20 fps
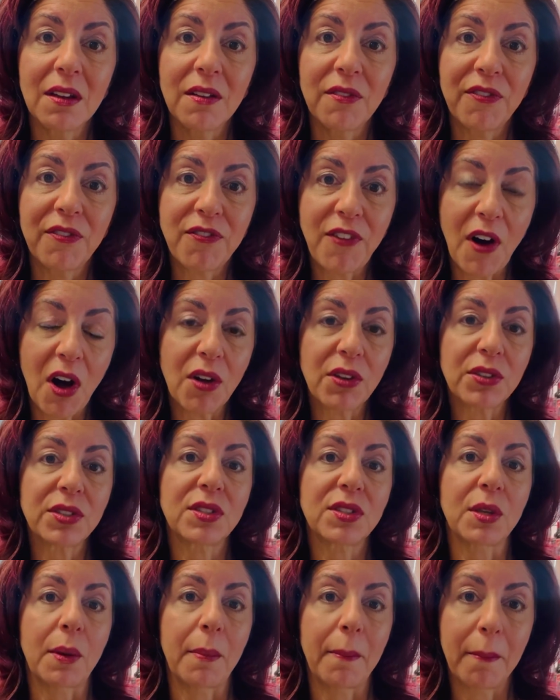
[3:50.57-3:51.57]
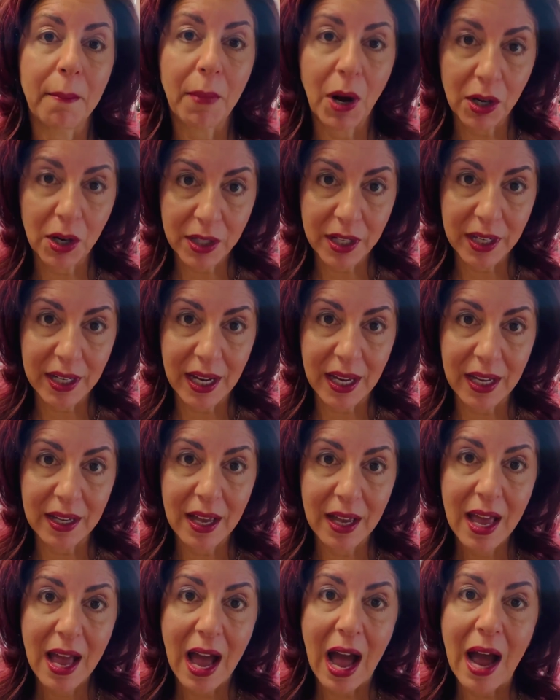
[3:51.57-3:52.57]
false marketing.